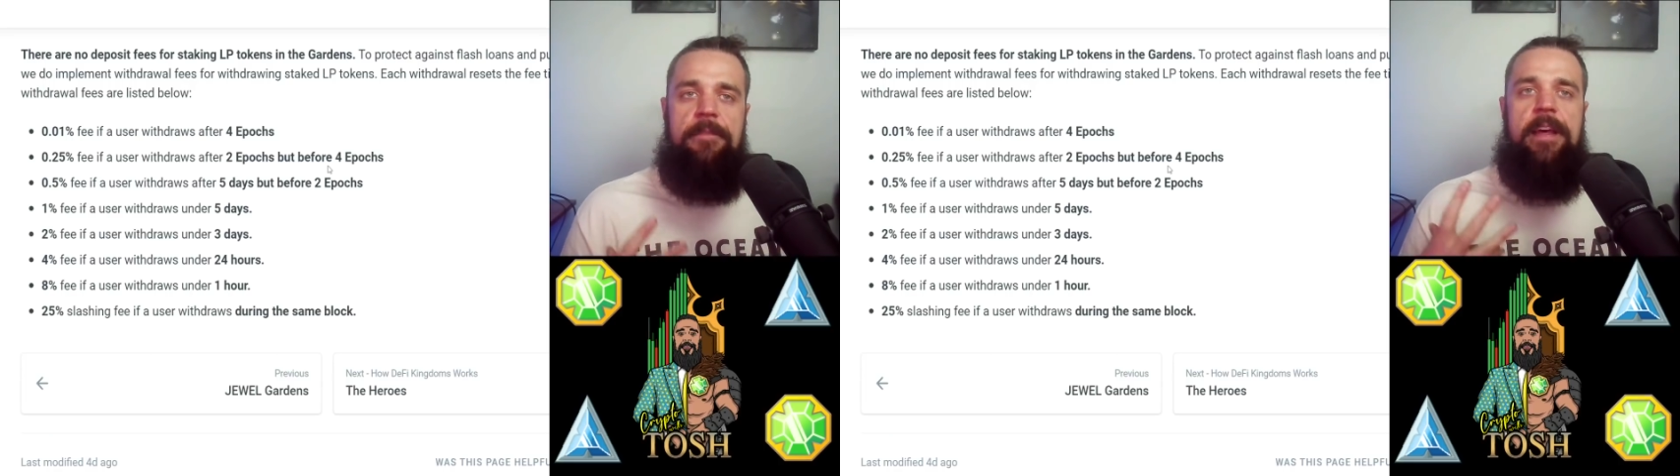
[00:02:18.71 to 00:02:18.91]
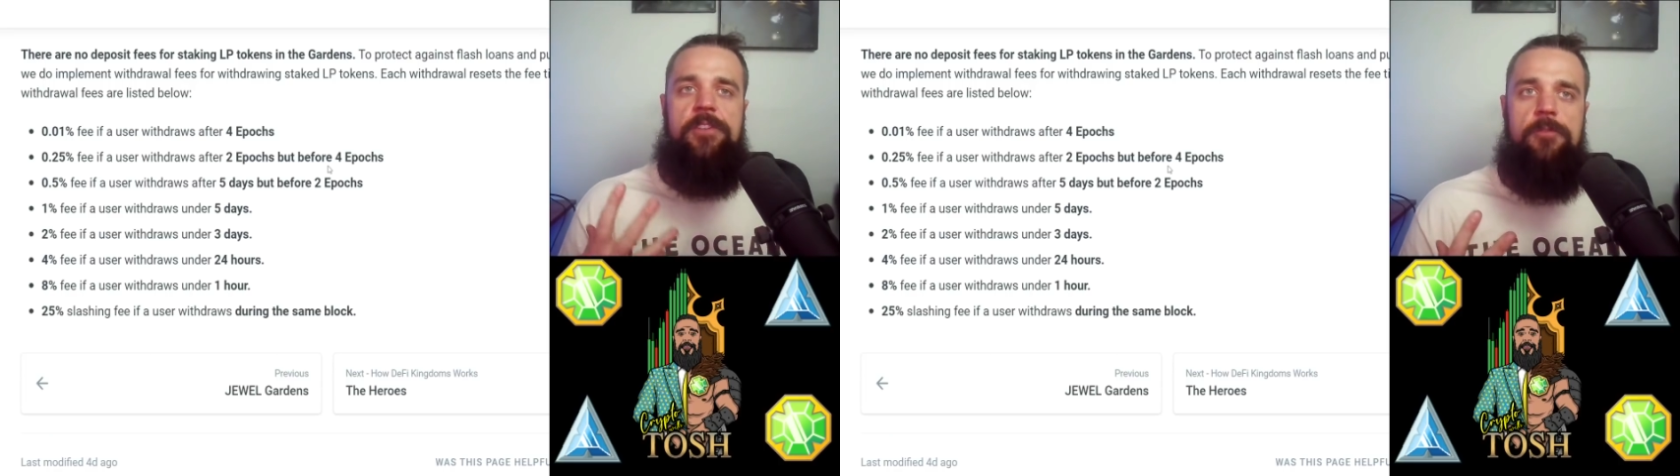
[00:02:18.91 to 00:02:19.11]

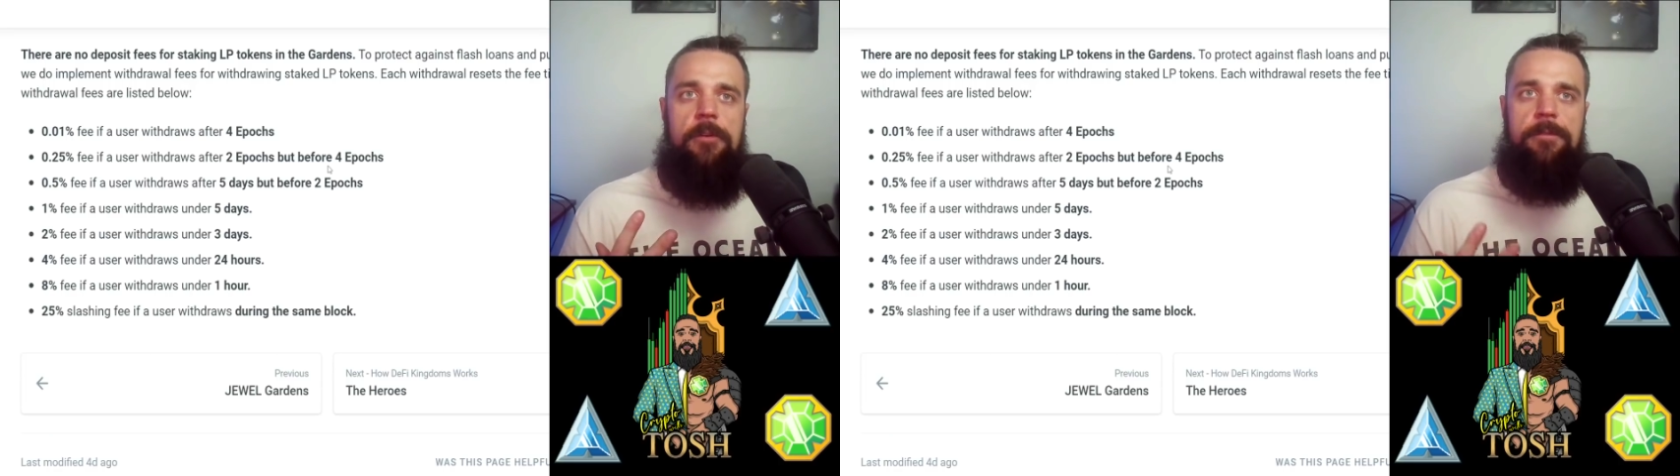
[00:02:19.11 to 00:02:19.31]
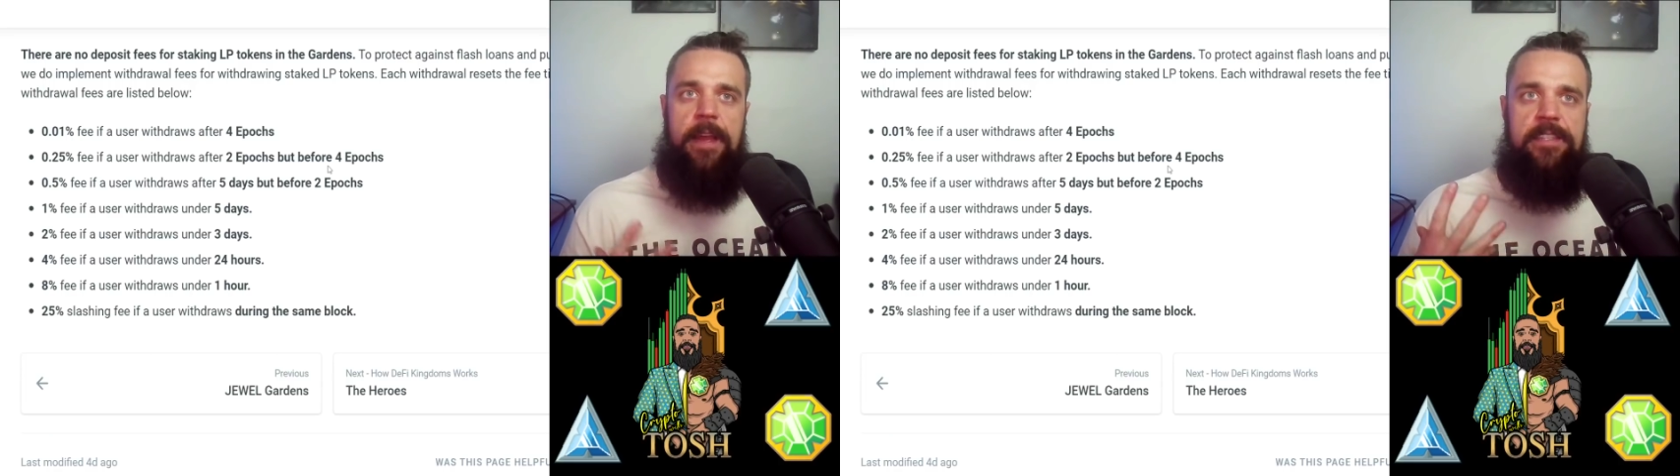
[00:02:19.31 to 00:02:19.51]
that Jewel
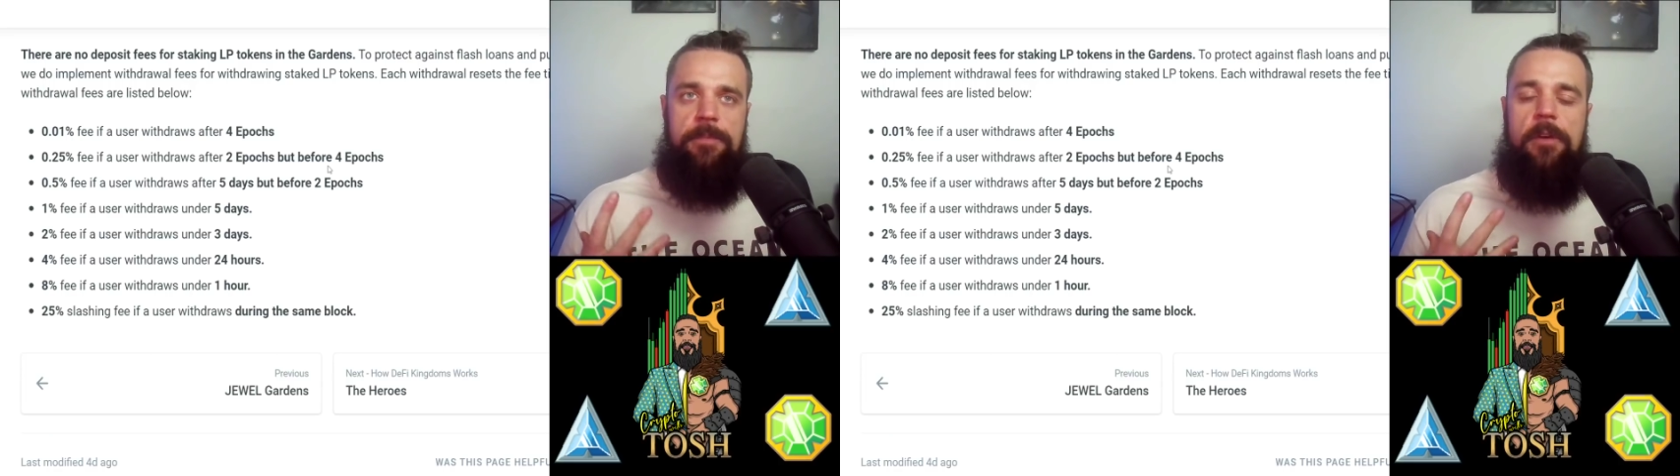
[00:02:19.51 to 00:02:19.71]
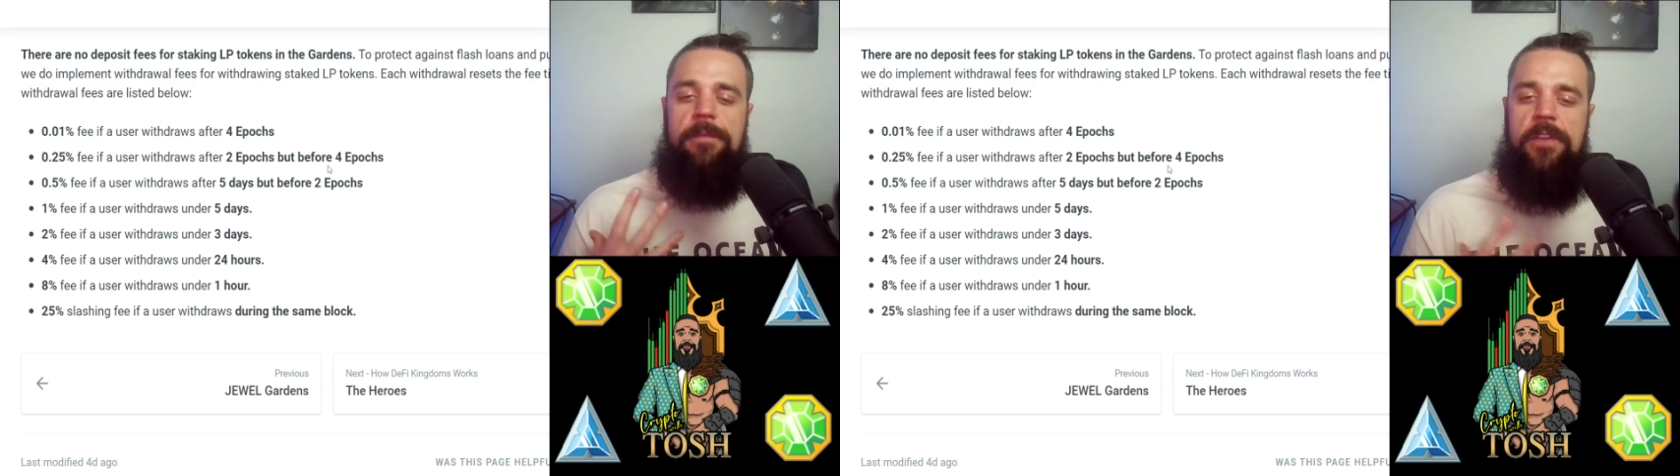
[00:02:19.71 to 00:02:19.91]

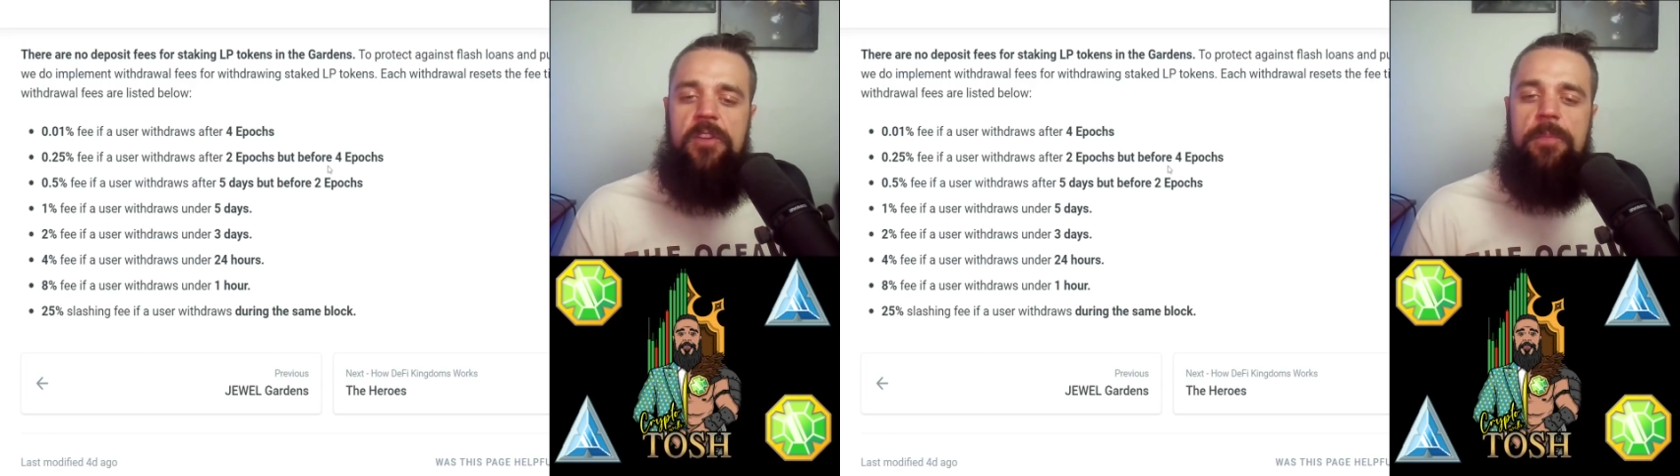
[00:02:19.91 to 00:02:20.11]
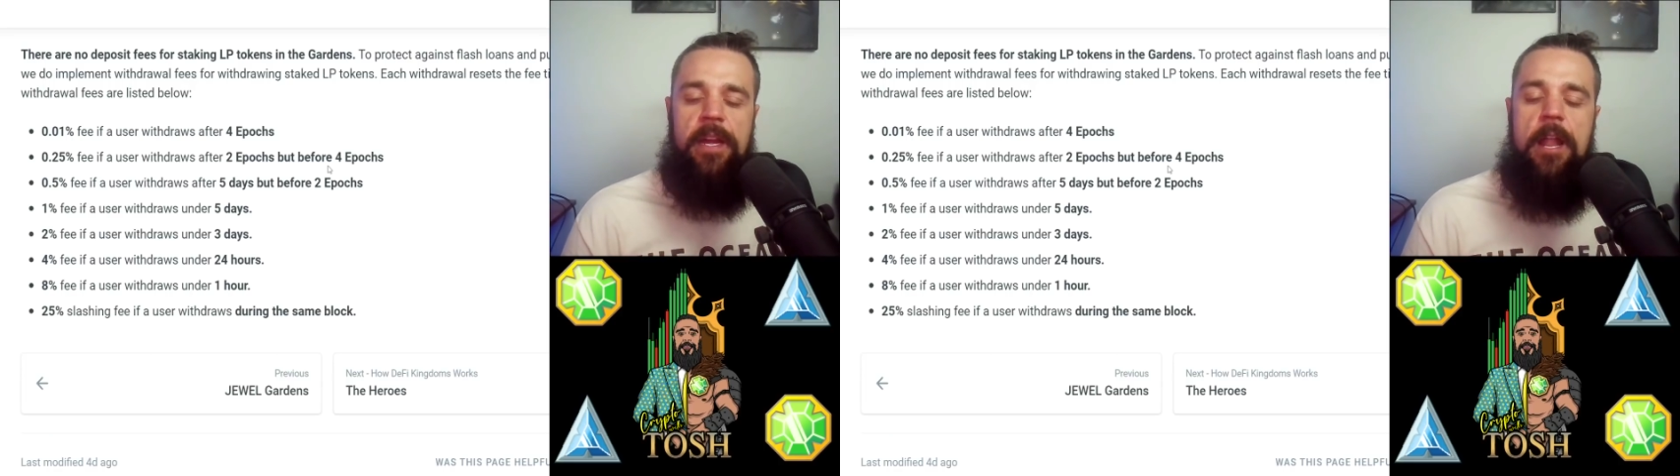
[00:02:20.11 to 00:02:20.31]
flexible if you
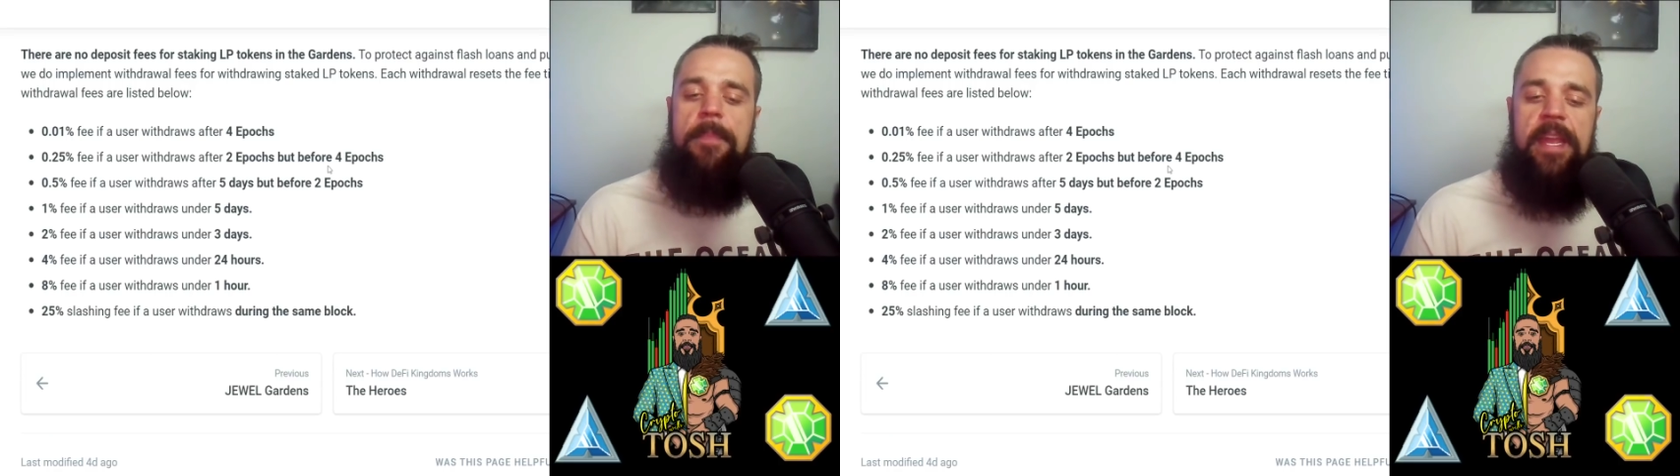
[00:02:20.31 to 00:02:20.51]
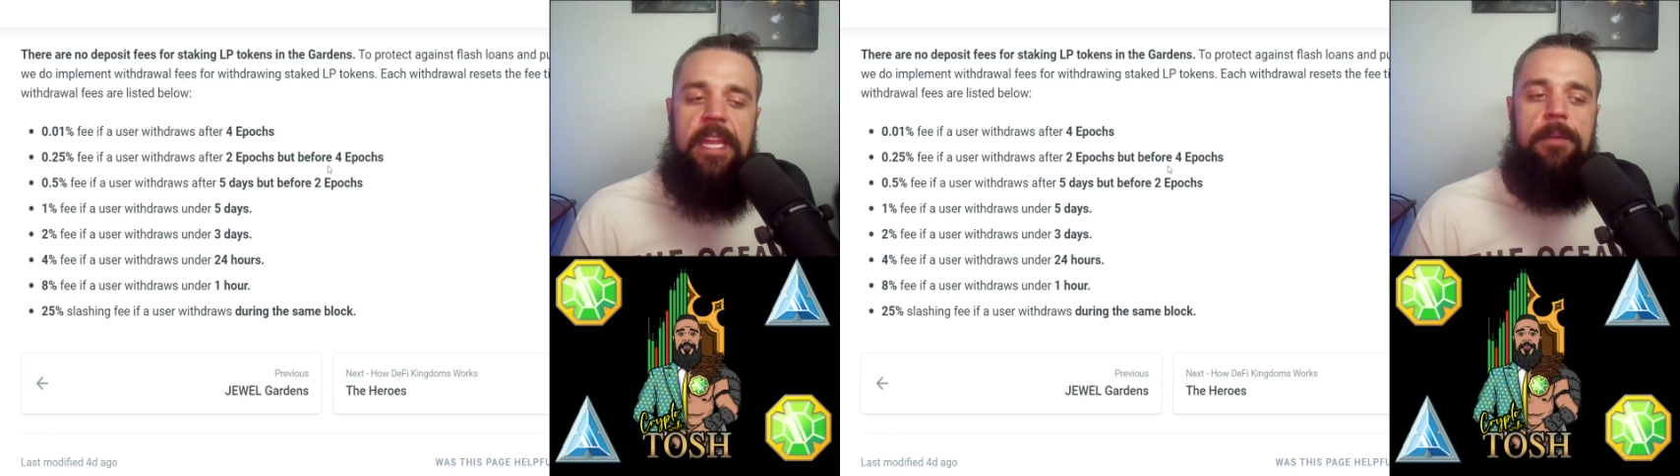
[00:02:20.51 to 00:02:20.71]
do plan on
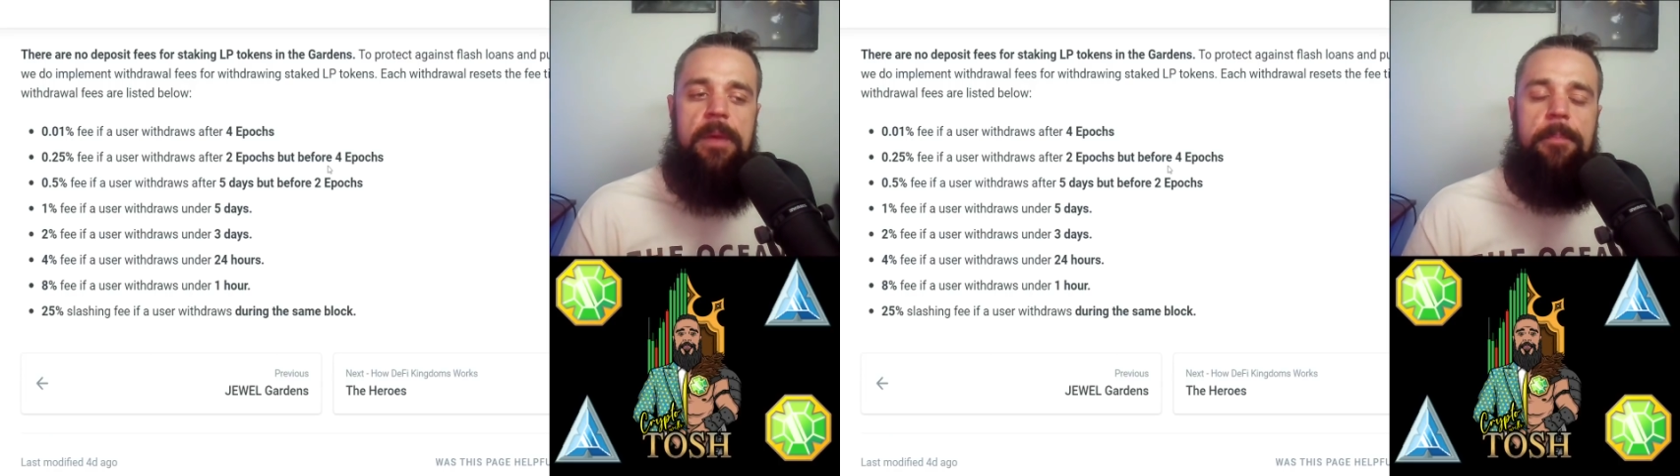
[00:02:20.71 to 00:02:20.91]
making